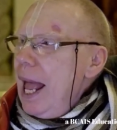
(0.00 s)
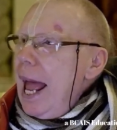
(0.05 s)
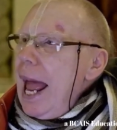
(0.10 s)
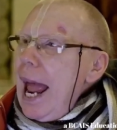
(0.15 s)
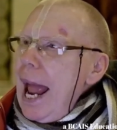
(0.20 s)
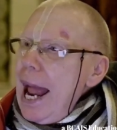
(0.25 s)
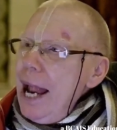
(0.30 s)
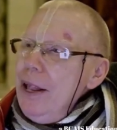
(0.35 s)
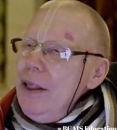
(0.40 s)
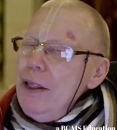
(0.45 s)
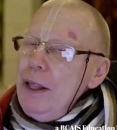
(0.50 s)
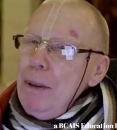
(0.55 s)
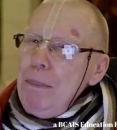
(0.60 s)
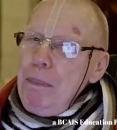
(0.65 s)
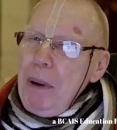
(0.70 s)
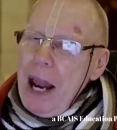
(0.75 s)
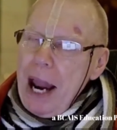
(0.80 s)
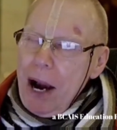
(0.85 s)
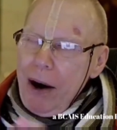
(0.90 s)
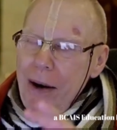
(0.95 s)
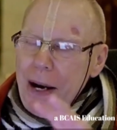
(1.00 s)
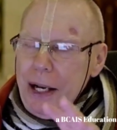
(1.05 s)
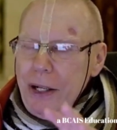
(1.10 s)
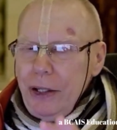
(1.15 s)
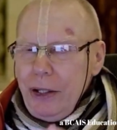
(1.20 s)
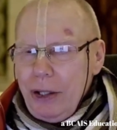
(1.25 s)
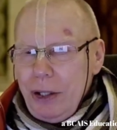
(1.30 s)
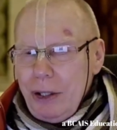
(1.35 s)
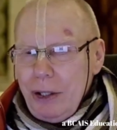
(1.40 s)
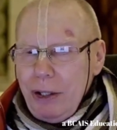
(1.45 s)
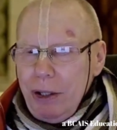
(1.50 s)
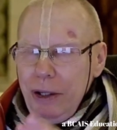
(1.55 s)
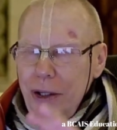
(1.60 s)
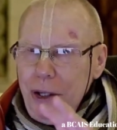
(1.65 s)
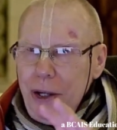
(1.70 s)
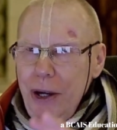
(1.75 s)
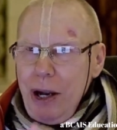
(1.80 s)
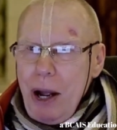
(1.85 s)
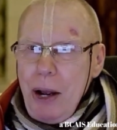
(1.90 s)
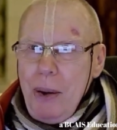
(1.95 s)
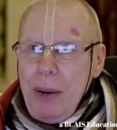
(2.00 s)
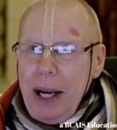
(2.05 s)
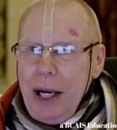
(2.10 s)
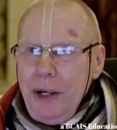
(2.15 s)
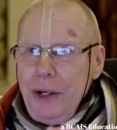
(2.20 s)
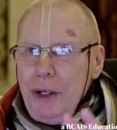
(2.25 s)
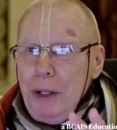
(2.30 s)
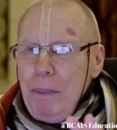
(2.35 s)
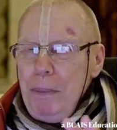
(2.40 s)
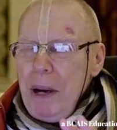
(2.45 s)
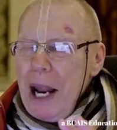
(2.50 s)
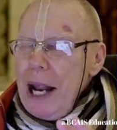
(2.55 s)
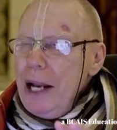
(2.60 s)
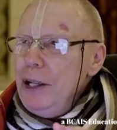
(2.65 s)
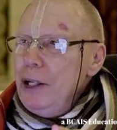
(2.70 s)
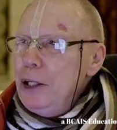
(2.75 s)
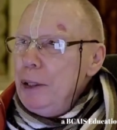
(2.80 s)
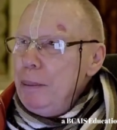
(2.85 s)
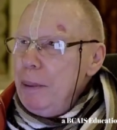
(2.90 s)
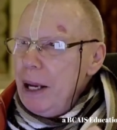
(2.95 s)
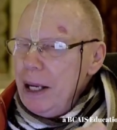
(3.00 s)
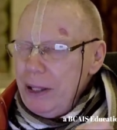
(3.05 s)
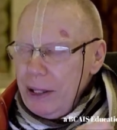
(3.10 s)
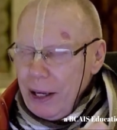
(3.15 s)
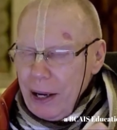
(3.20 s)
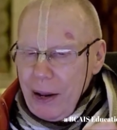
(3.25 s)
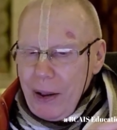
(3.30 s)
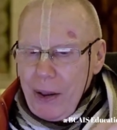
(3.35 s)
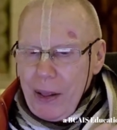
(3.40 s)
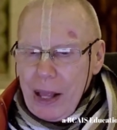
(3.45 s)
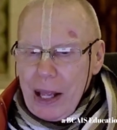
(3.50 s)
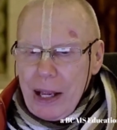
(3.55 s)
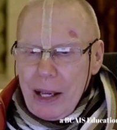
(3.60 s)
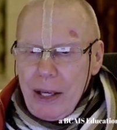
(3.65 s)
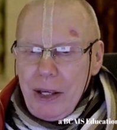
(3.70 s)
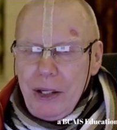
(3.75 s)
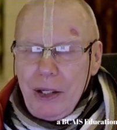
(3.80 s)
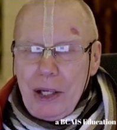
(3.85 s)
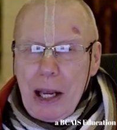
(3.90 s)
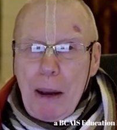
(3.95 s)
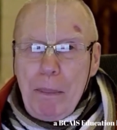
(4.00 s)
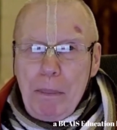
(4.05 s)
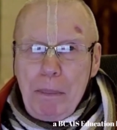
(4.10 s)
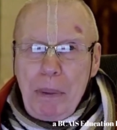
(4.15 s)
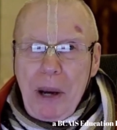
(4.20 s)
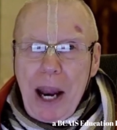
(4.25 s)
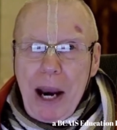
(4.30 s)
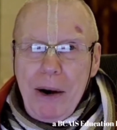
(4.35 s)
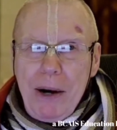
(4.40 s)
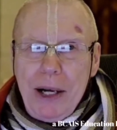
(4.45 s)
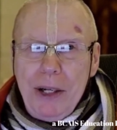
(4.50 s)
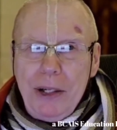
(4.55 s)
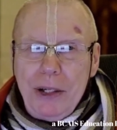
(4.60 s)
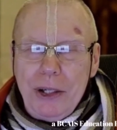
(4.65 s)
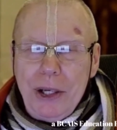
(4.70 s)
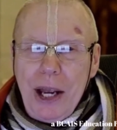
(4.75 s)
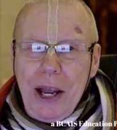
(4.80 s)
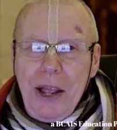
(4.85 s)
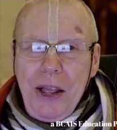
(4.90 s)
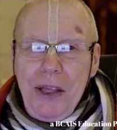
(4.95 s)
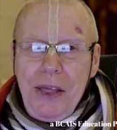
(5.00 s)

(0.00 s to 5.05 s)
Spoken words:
And the parents, it depends, but some parents,